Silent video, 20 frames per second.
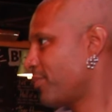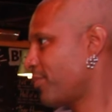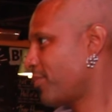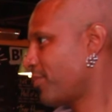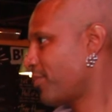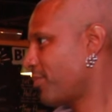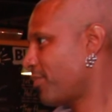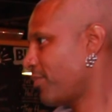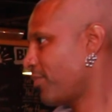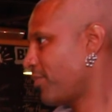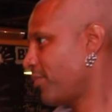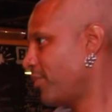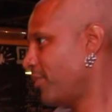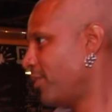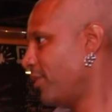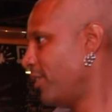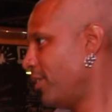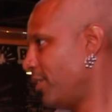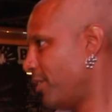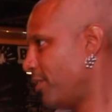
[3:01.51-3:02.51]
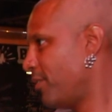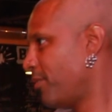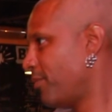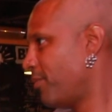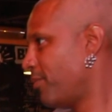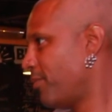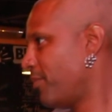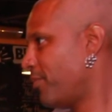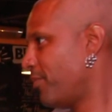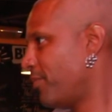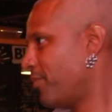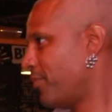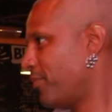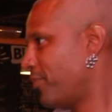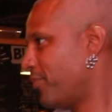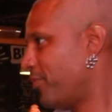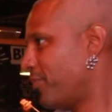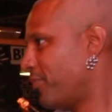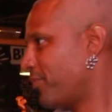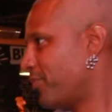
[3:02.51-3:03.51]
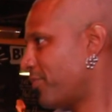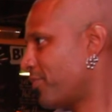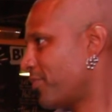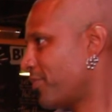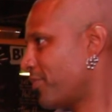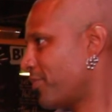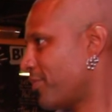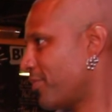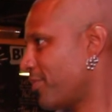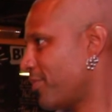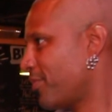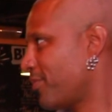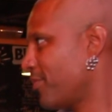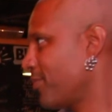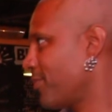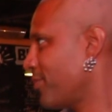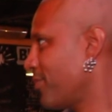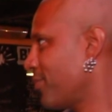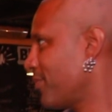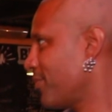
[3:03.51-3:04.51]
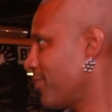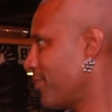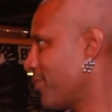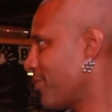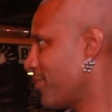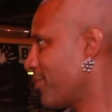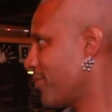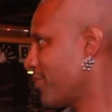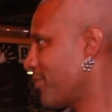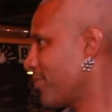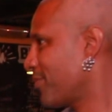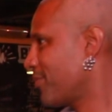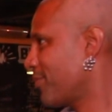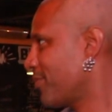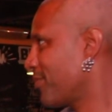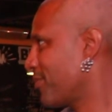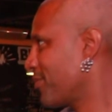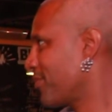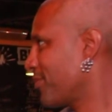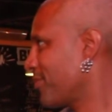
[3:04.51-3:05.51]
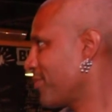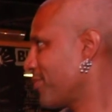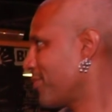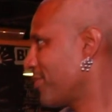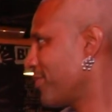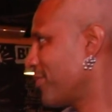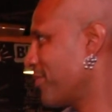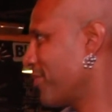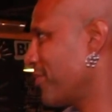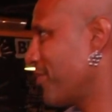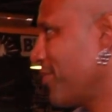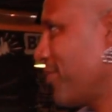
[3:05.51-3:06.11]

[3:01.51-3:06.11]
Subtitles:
No words are spoken by the person on screen.